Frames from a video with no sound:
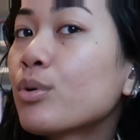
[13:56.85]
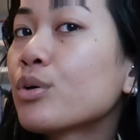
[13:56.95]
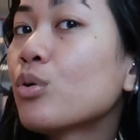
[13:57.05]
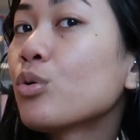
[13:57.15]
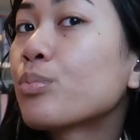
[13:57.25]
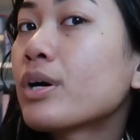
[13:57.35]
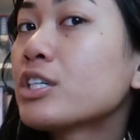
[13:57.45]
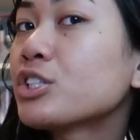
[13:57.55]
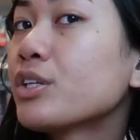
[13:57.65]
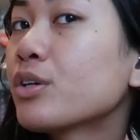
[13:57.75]
or an old
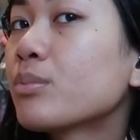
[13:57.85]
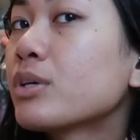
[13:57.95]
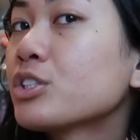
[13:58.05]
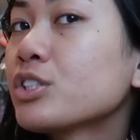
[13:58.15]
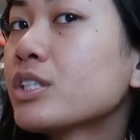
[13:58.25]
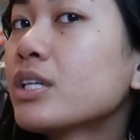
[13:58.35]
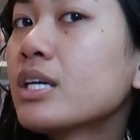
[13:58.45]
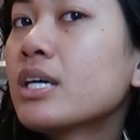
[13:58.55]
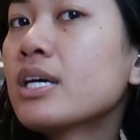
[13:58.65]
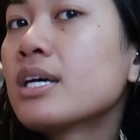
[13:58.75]
brush and you can brush it
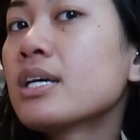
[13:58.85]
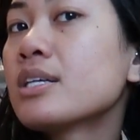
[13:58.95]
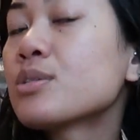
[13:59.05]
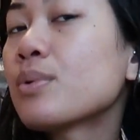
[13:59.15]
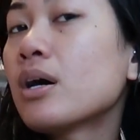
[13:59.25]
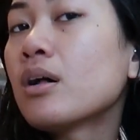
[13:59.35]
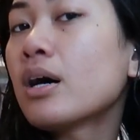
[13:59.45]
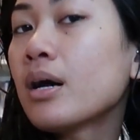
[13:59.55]
in as well.